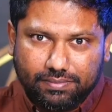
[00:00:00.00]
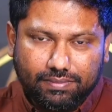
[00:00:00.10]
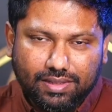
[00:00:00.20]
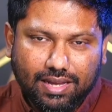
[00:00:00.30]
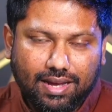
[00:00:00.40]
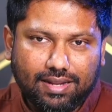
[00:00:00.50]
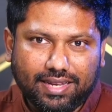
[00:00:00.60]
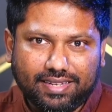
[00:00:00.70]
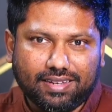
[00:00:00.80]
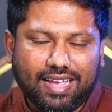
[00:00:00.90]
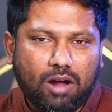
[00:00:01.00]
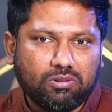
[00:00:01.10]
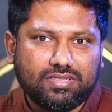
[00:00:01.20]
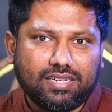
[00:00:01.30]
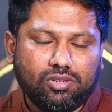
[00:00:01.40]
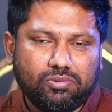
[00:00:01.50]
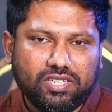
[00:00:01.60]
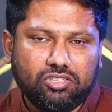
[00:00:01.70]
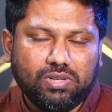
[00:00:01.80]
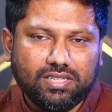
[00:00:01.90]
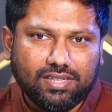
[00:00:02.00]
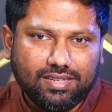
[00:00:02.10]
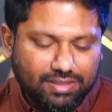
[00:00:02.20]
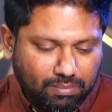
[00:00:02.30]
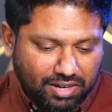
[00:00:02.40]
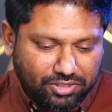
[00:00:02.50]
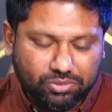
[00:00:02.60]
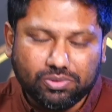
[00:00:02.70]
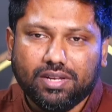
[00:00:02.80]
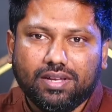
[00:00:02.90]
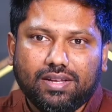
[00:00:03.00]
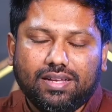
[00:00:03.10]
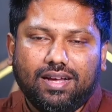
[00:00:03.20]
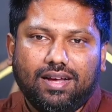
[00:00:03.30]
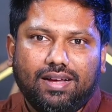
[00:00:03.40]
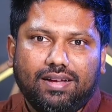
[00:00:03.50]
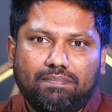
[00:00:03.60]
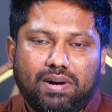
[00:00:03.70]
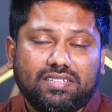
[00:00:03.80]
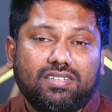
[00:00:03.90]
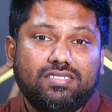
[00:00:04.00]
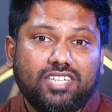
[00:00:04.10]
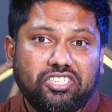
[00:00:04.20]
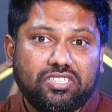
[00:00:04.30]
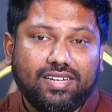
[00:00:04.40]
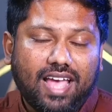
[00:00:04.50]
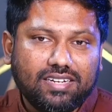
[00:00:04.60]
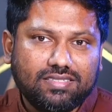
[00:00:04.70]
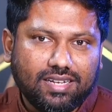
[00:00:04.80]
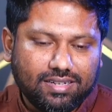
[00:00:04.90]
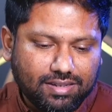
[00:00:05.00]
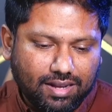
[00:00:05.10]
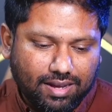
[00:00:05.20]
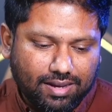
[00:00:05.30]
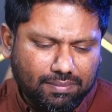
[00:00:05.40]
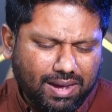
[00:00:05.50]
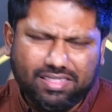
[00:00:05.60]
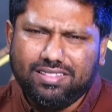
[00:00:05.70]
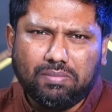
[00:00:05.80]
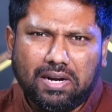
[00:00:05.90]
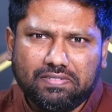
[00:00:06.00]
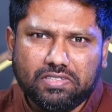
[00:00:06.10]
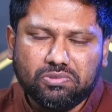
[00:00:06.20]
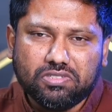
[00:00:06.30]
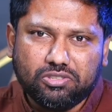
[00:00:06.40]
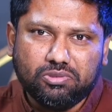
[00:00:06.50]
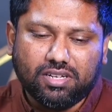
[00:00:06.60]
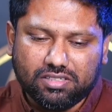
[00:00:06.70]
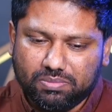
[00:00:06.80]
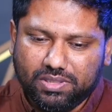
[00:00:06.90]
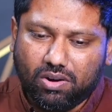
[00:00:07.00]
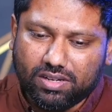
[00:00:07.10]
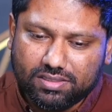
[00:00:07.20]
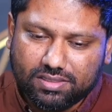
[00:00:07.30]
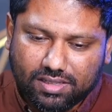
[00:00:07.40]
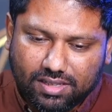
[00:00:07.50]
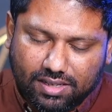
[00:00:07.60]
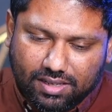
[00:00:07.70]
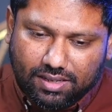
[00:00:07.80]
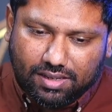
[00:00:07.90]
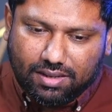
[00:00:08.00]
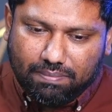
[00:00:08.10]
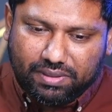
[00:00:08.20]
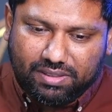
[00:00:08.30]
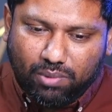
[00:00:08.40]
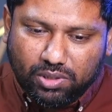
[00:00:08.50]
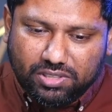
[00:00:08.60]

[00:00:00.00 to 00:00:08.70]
like accounts that don't really do anything. They might do monetization and ads then. And I think they might even do it sooner, to be honest. But the most